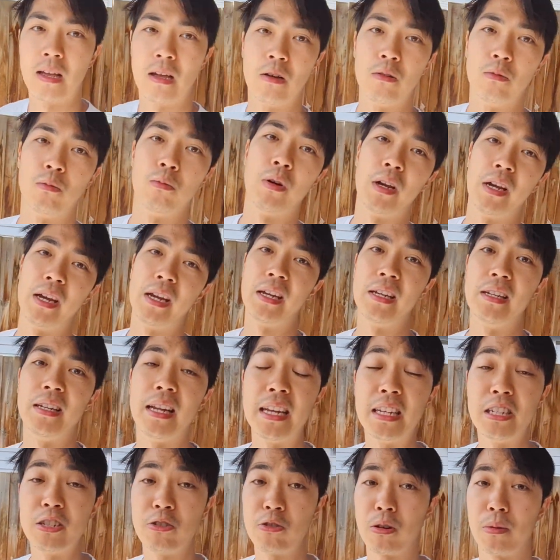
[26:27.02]
we
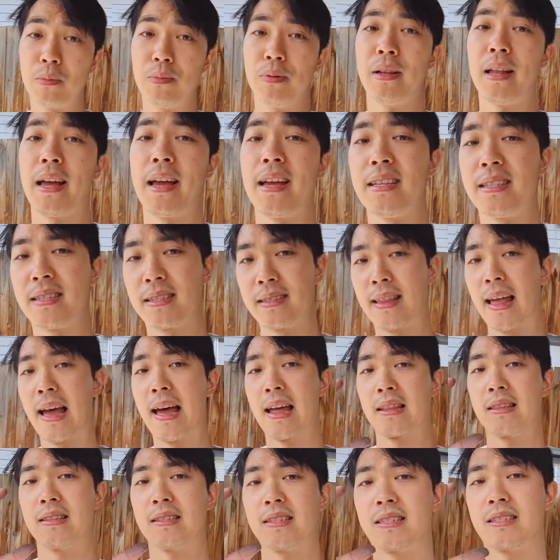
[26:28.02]
need to replace
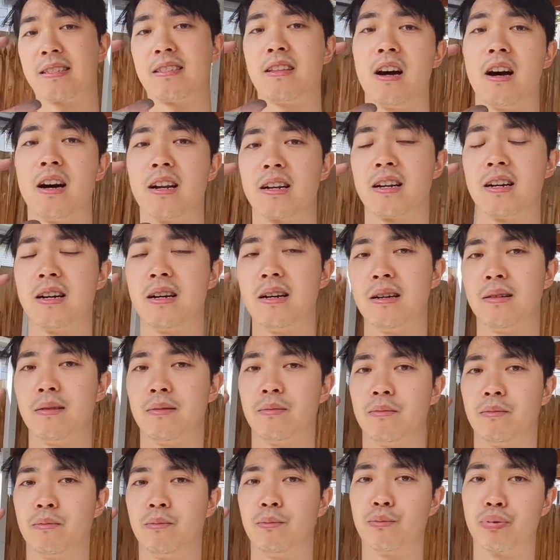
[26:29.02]
that starter
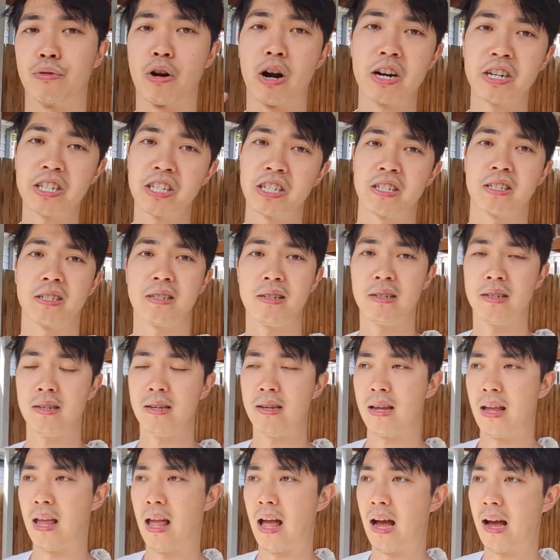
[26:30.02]
brush,
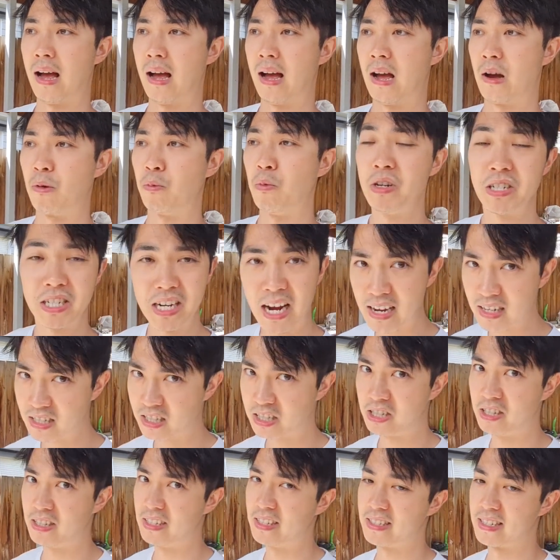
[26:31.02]
which
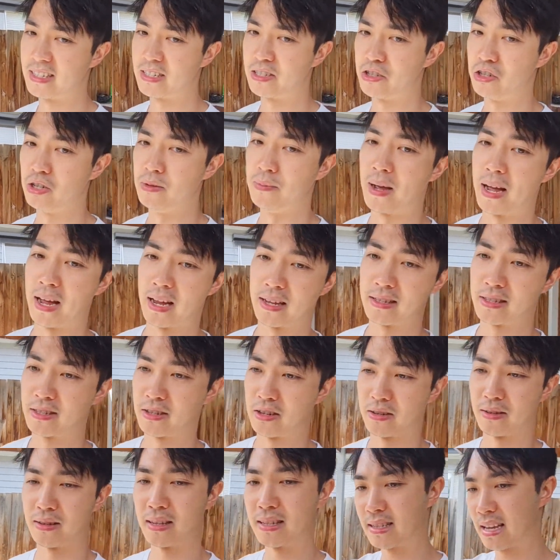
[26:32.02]
actually isn't too bad.
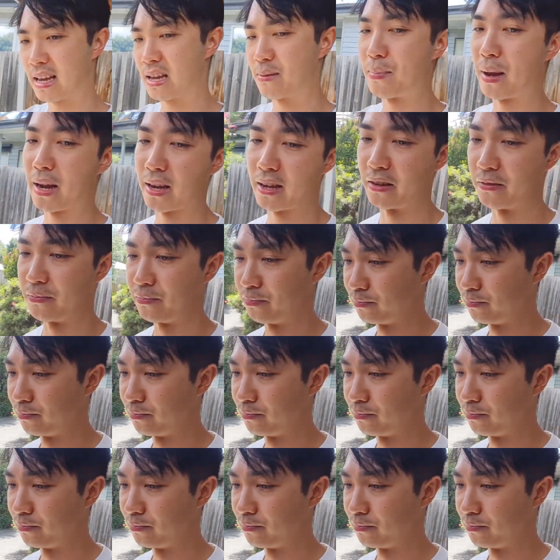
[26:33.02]
So let's head back in.